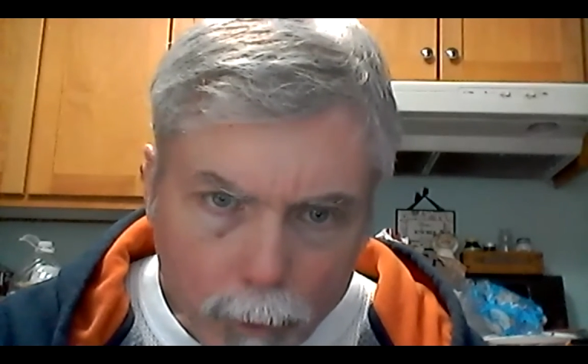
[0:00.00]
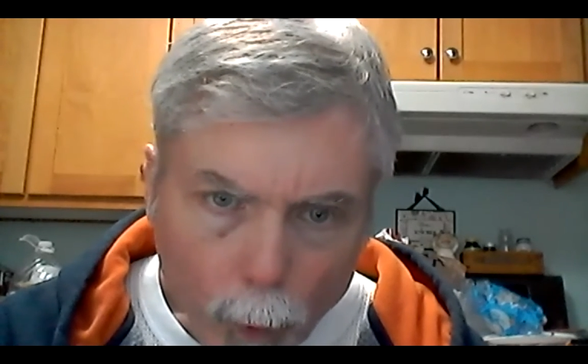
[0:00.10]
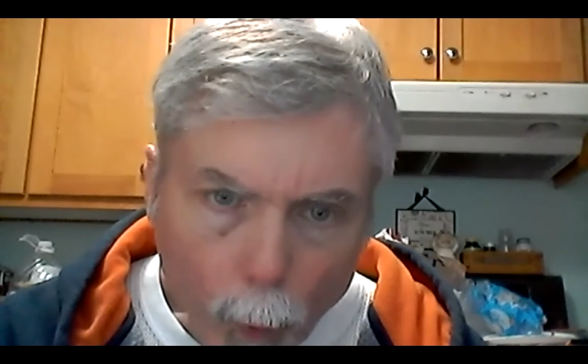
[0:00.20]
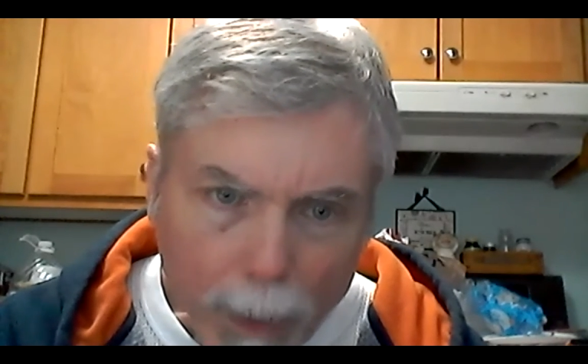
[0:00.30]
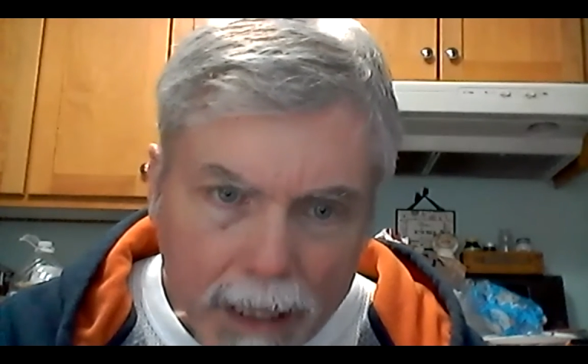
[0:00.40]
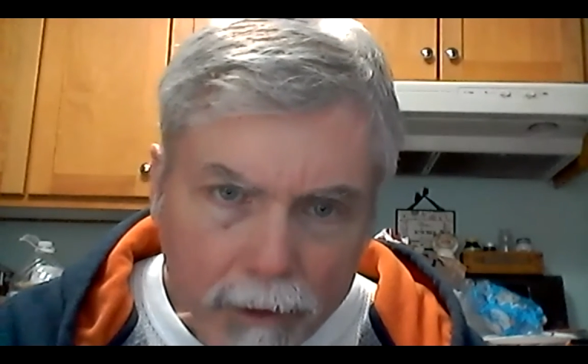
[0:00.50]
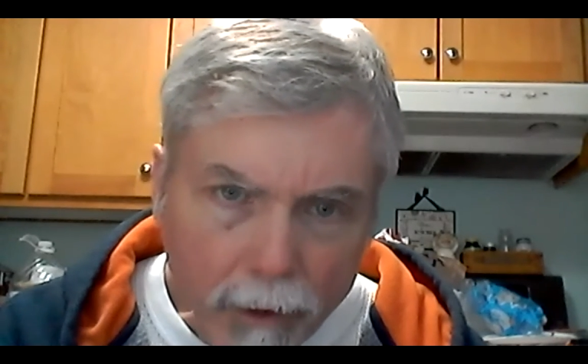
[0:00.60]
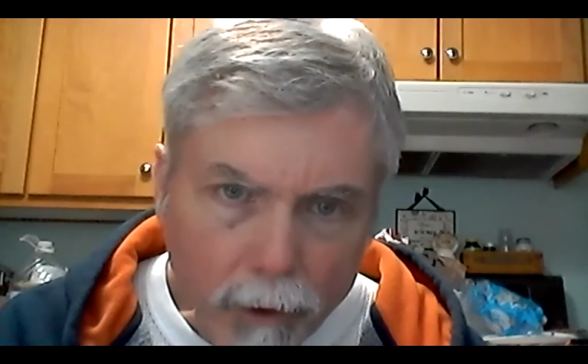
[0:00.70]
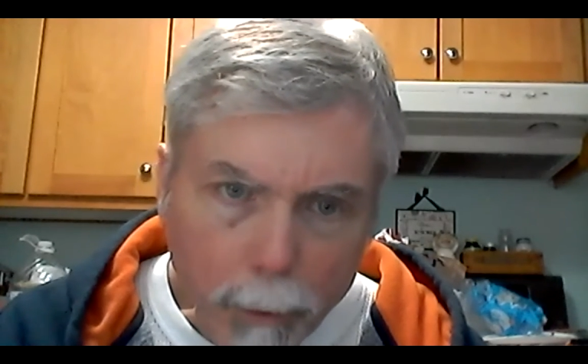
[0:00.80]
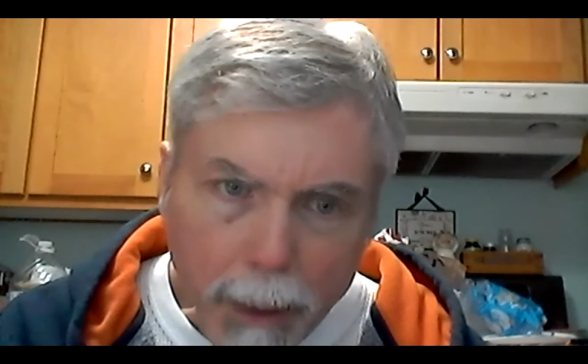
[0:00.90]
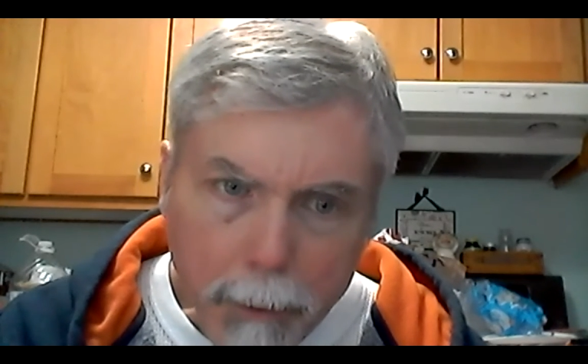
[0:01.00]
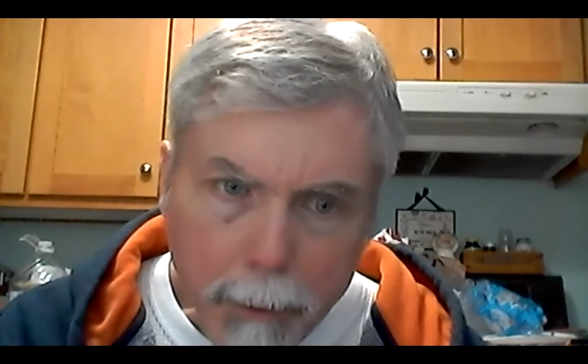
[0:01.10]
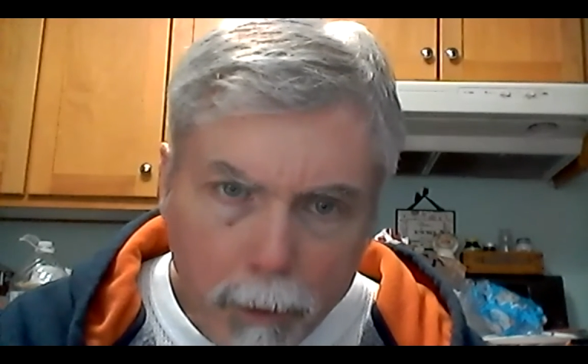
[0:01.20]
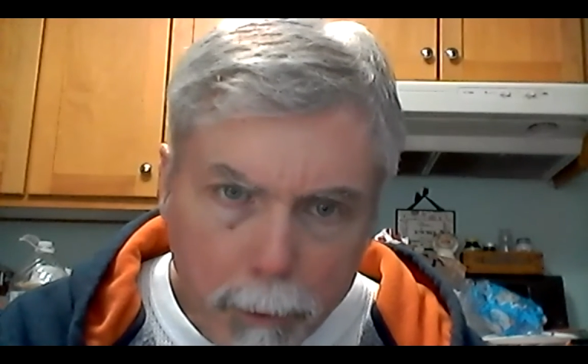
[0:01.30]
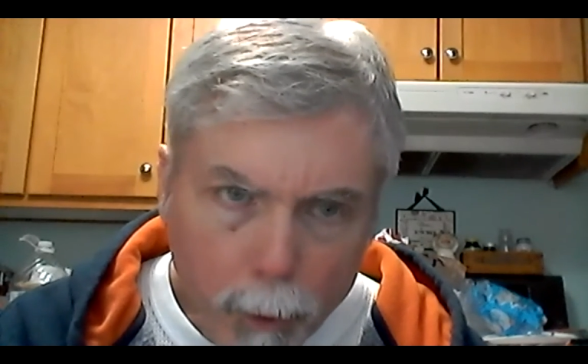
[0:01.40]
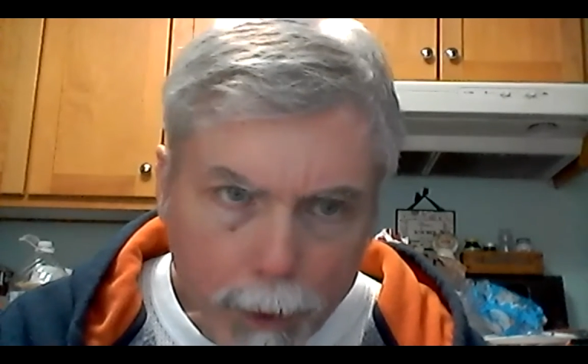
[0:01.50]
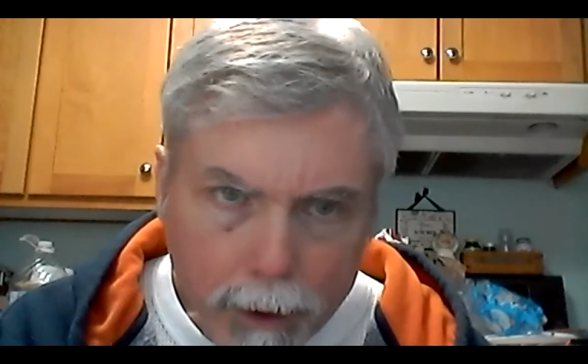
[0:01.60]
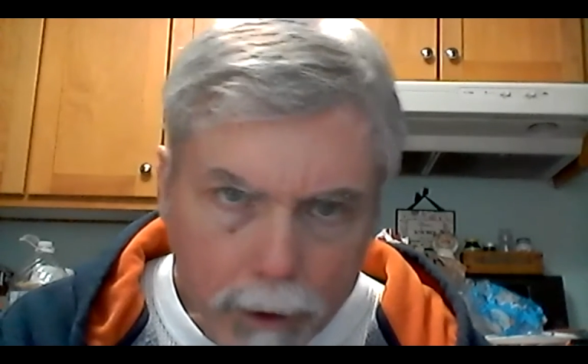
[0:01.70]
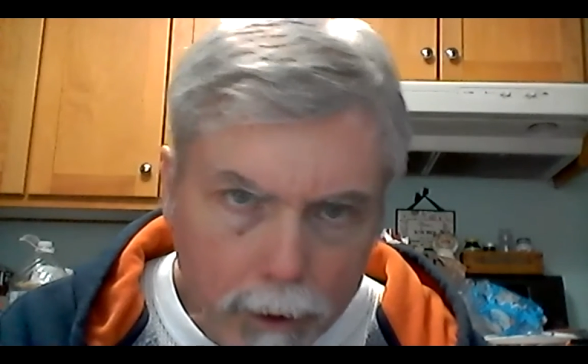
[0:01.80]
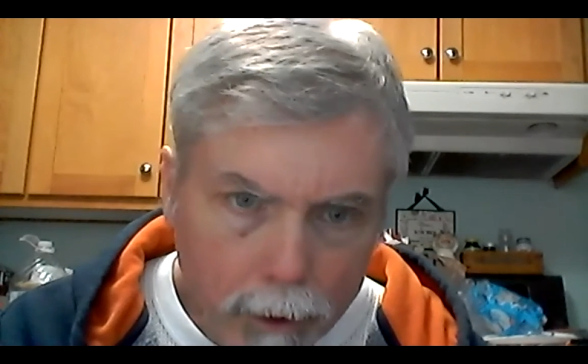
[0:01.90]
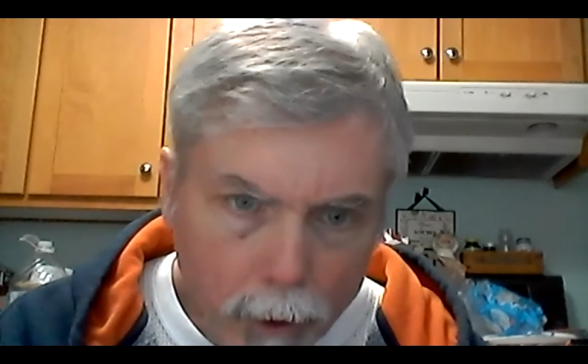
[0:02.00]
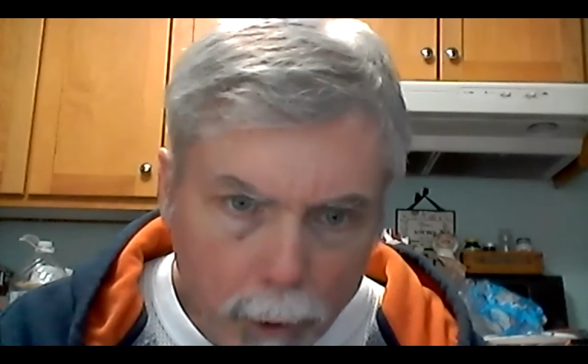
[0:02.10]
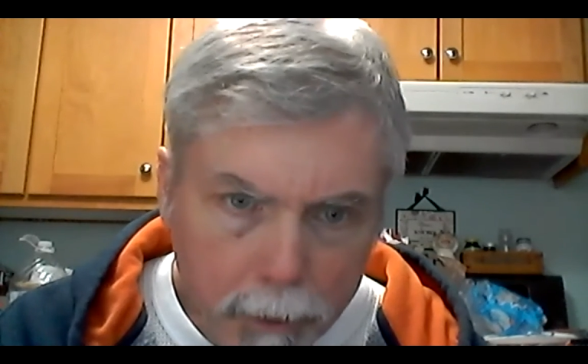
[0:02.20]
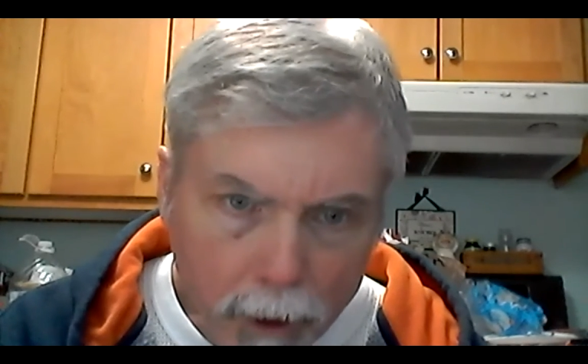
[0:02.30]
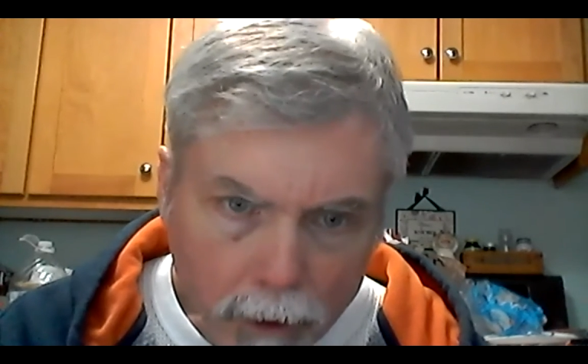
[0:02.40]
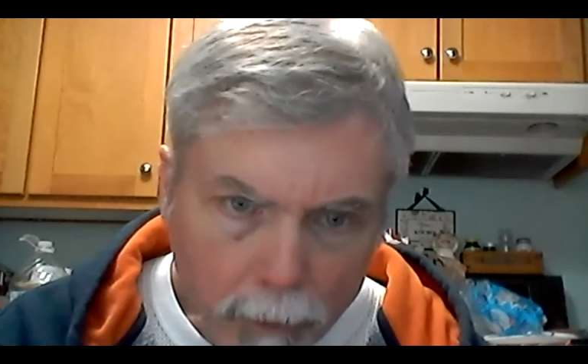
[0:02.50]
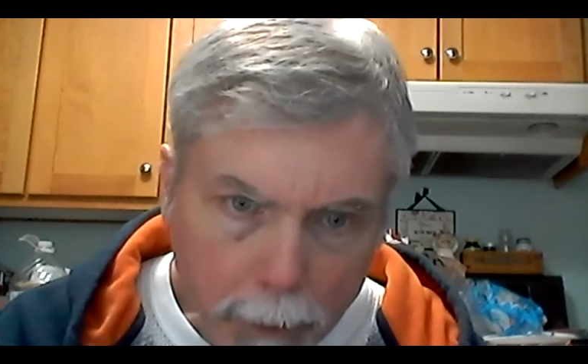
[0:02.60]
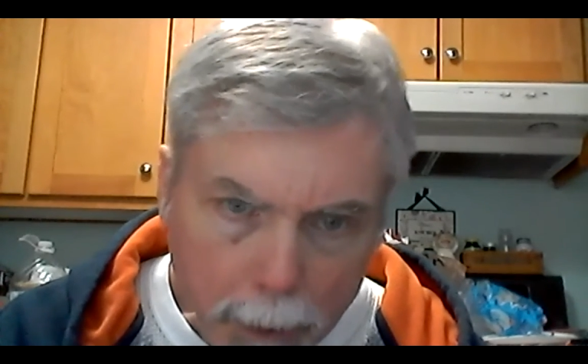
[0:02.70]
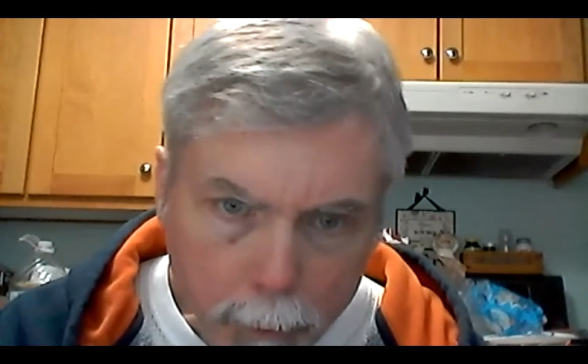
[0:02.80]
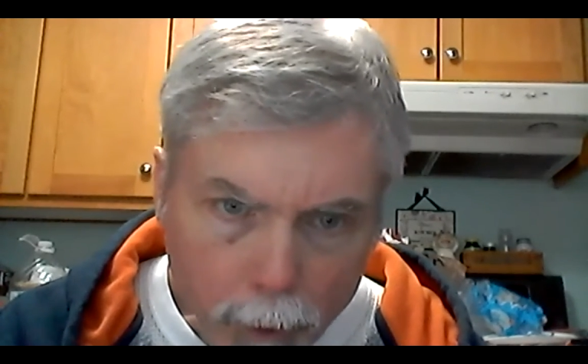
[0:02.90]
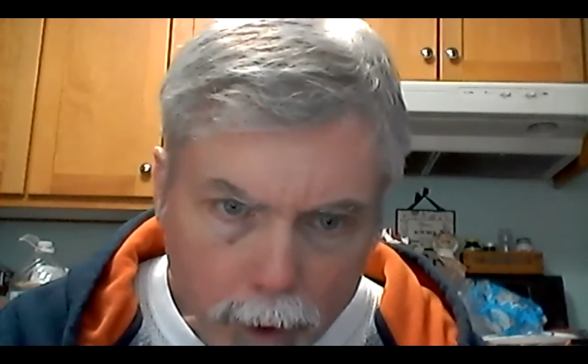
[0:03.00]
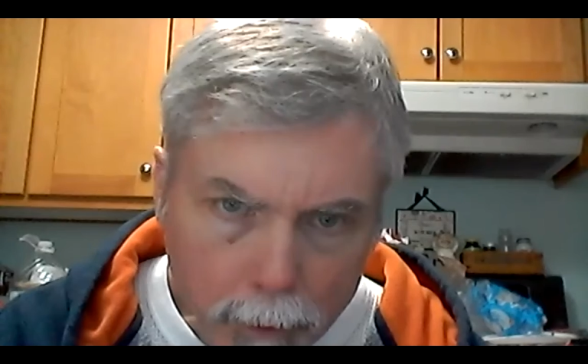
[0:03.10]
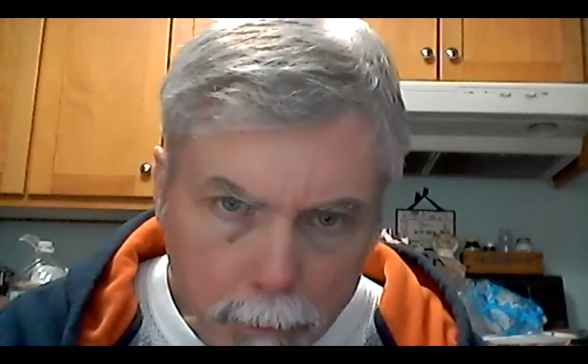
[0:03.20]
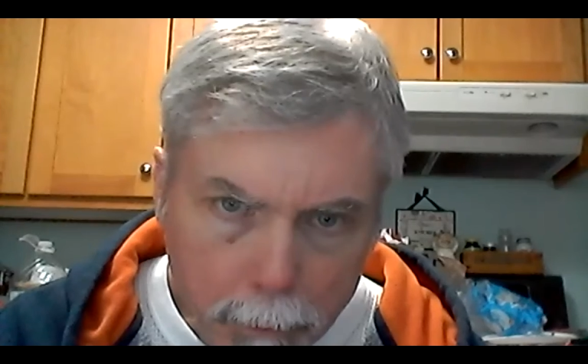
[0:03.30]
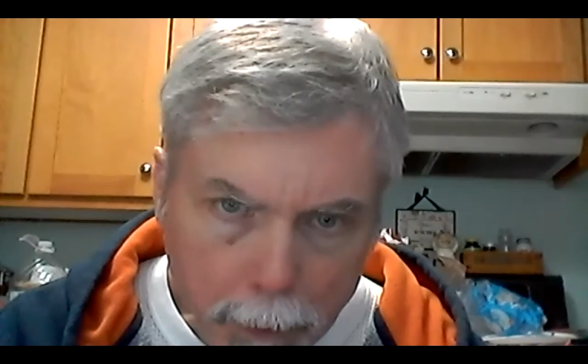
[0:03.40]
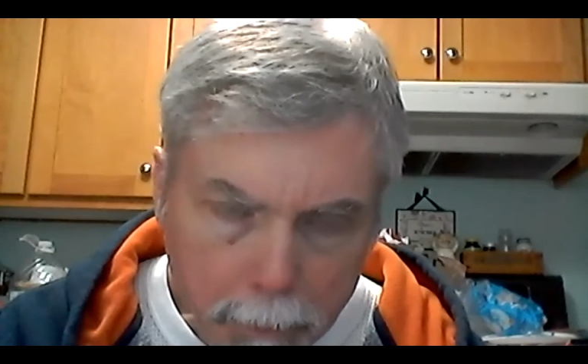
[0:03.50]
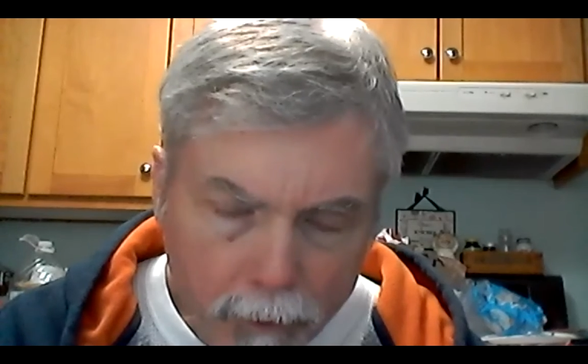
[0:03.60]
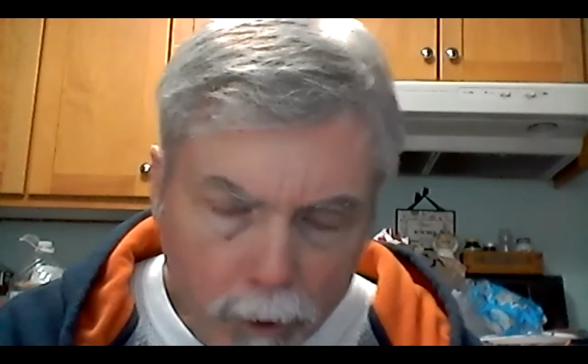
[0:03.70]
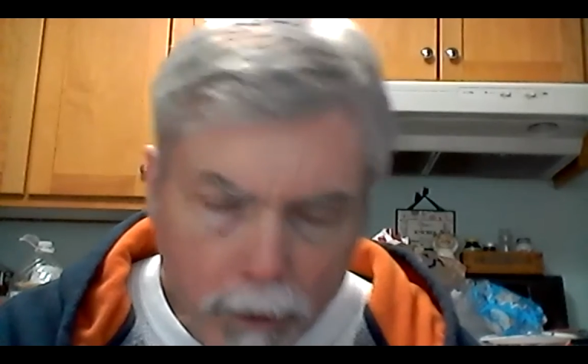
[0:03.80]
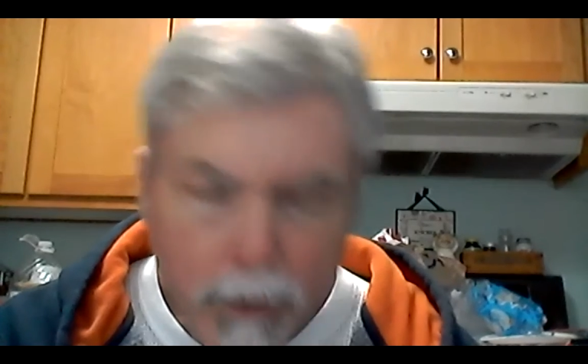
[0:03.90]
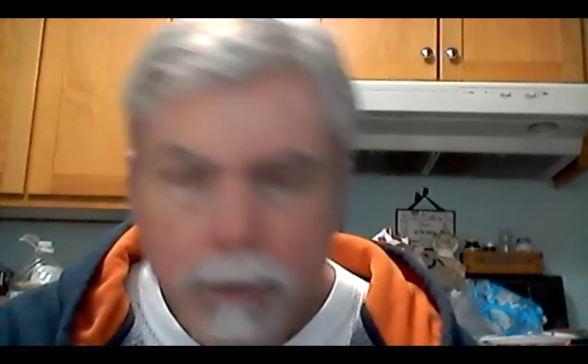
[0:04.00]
weave of the paper between the chromatography paper and paper filter,